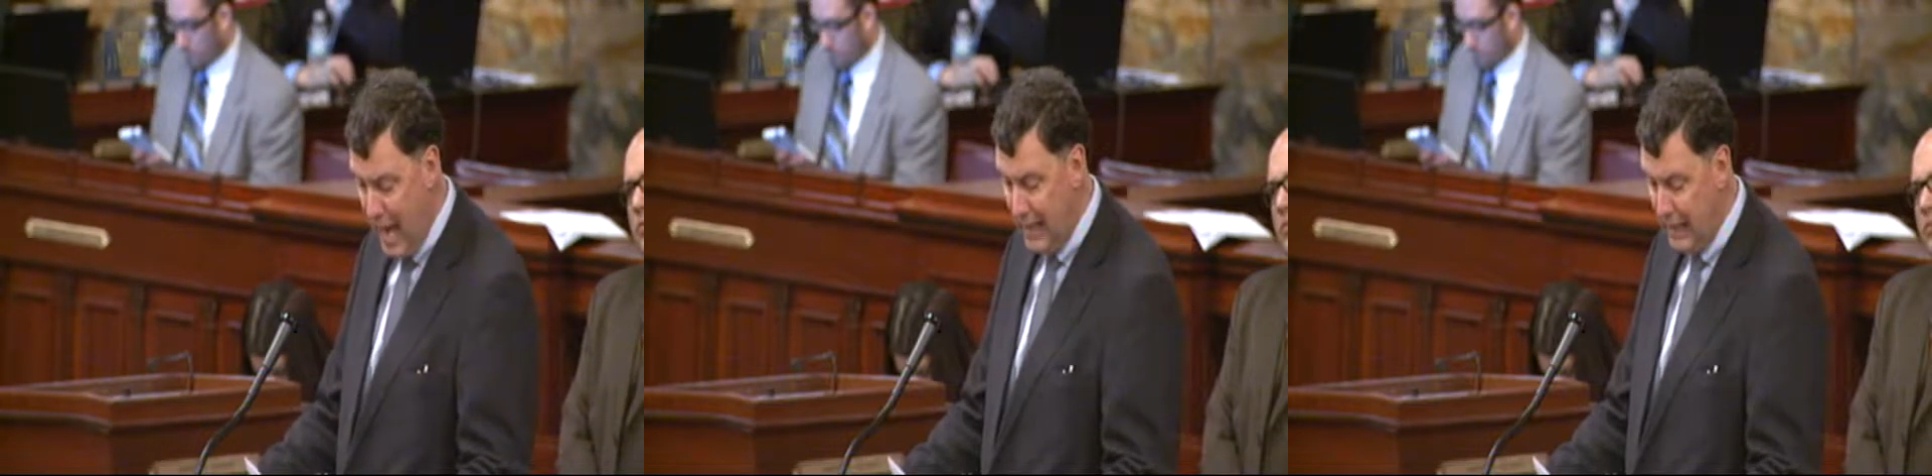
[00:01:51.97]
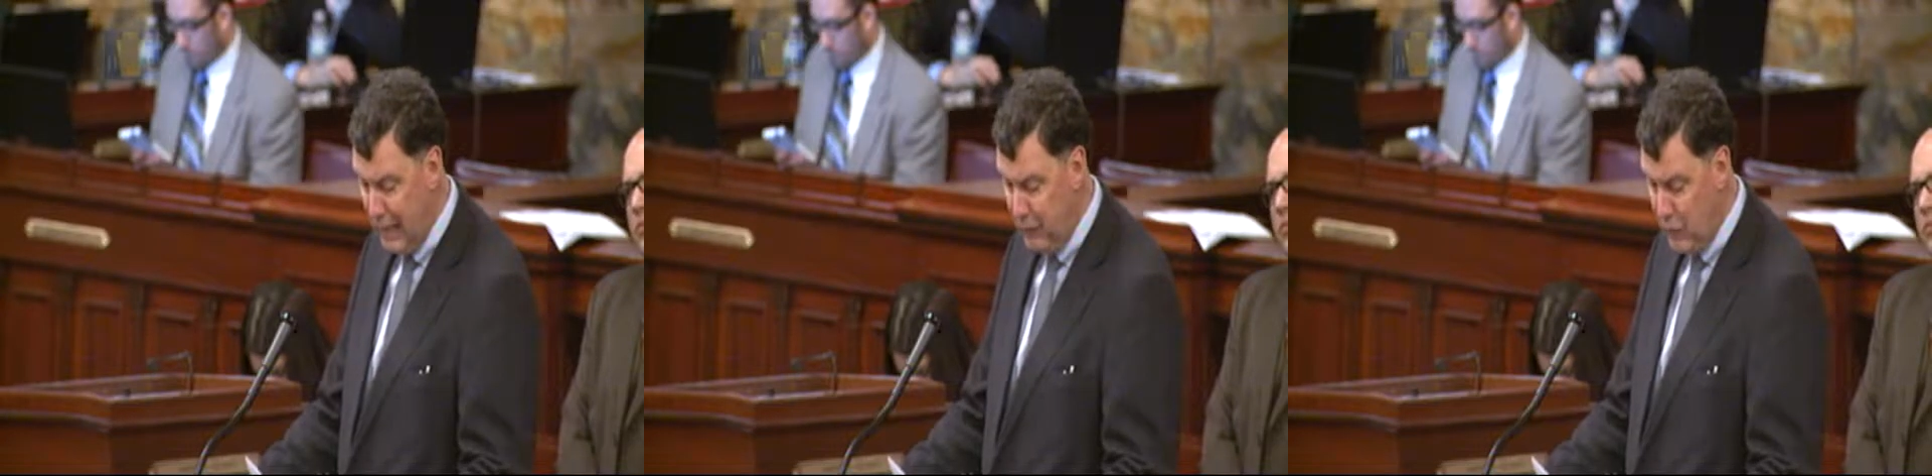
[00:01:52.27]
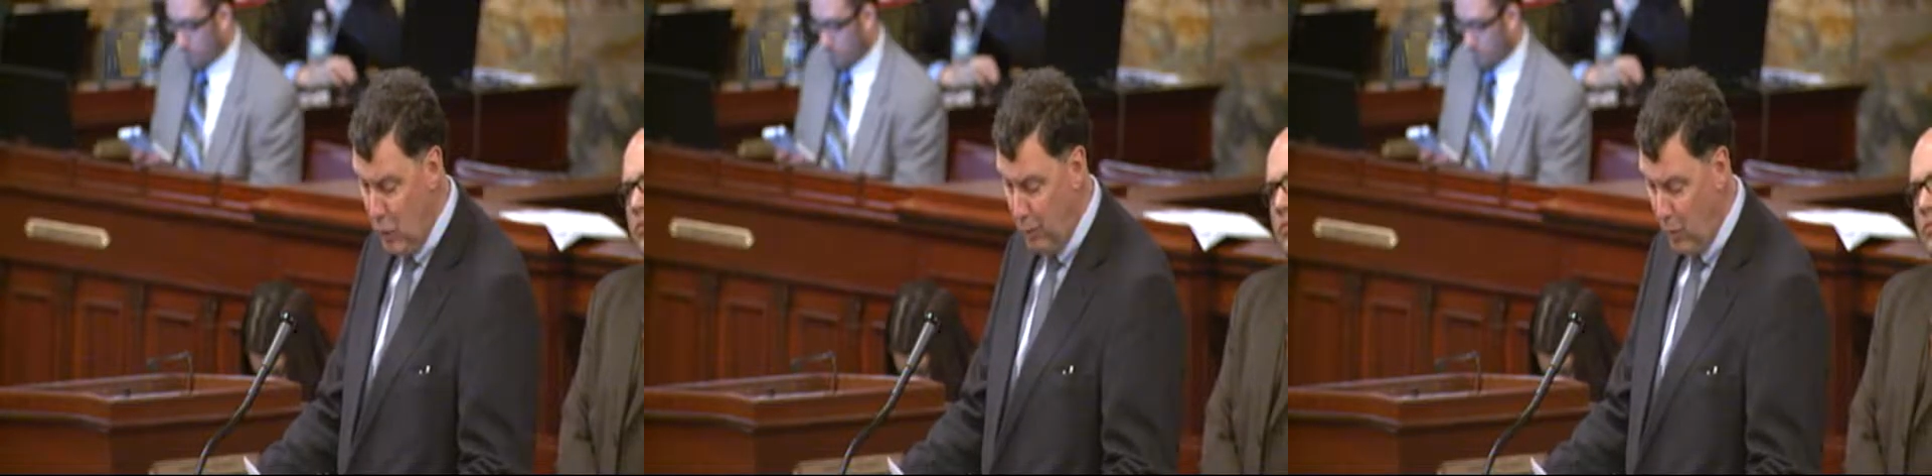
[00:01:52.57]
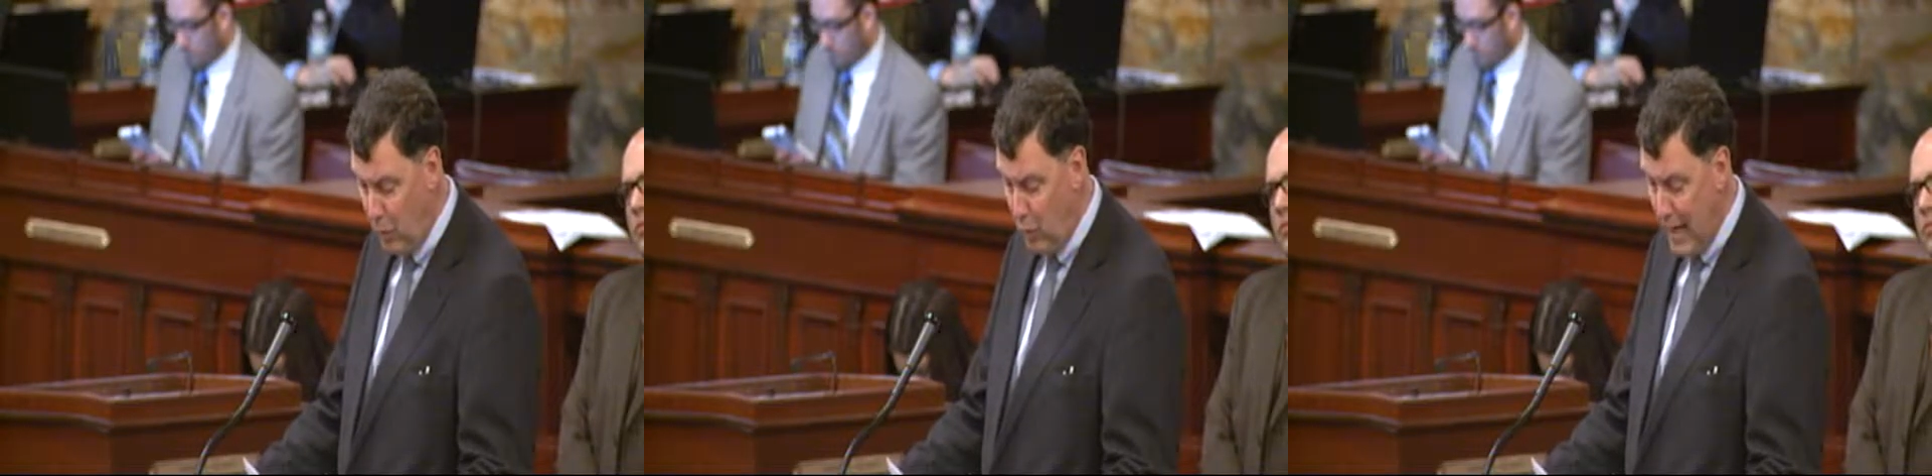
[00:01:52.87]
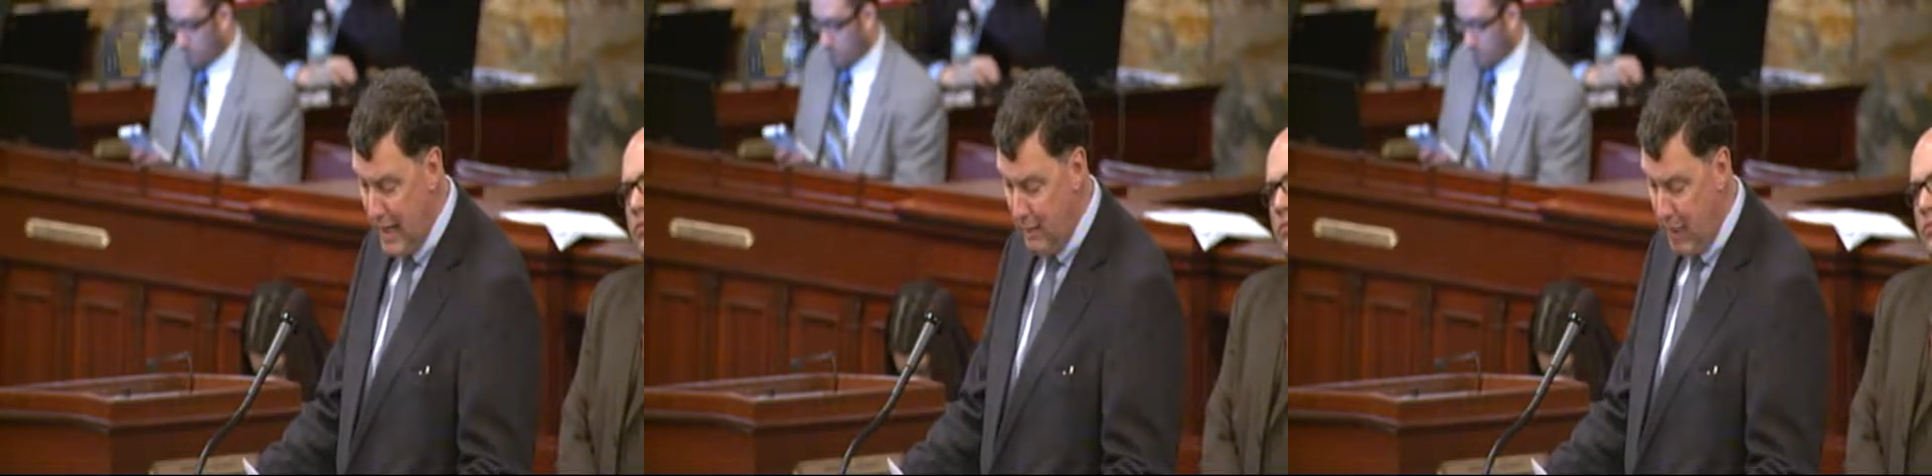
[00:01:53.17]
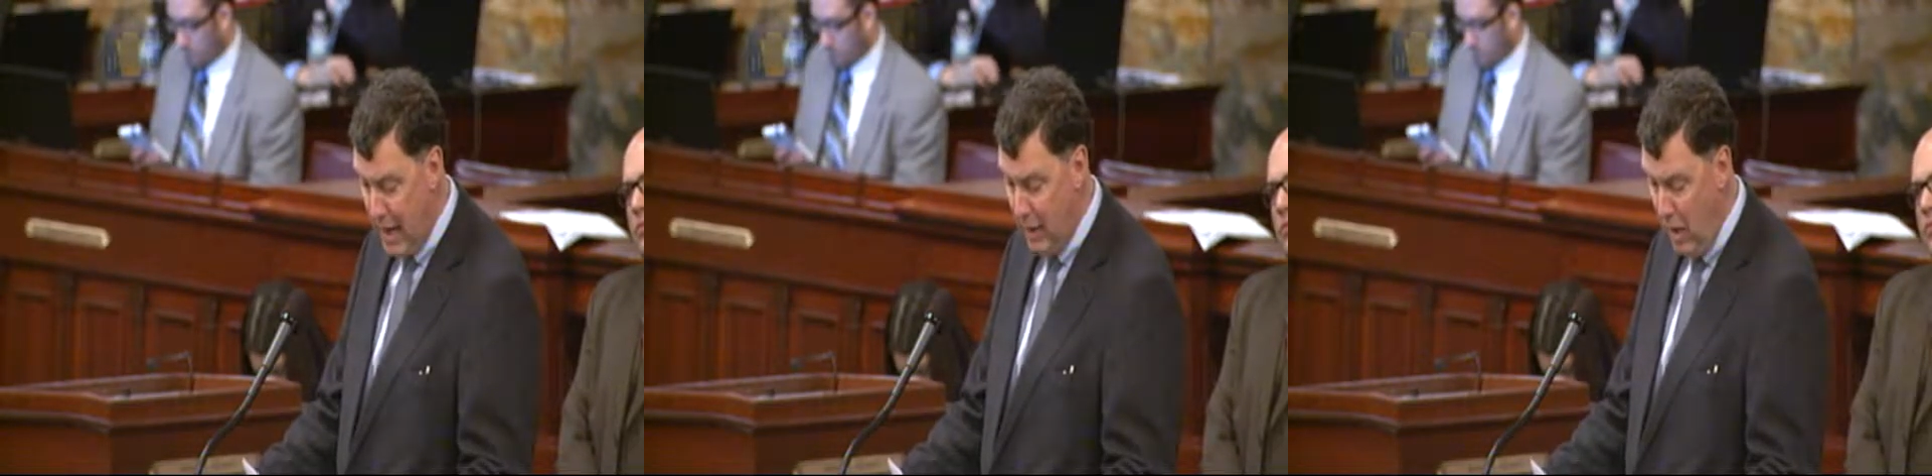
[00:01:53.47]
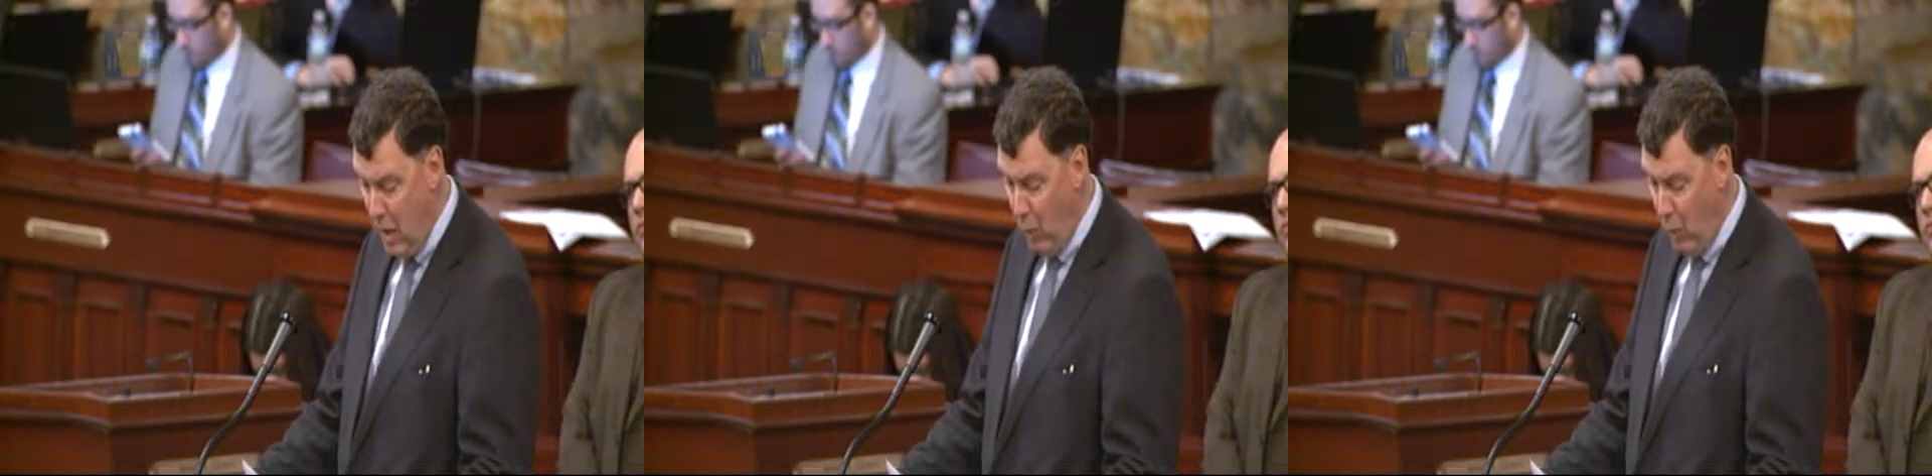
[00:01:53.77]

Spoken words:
a leaf tumor created by